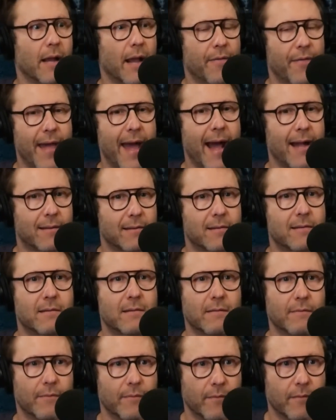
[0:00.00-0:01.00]
And
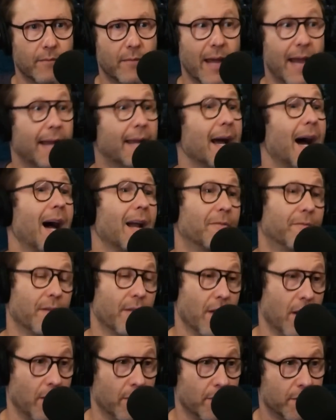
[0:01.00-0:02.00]
that's, thank God
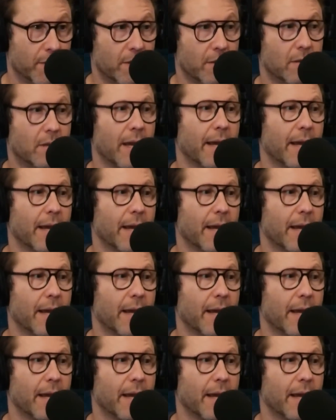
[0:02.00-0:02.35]
for those.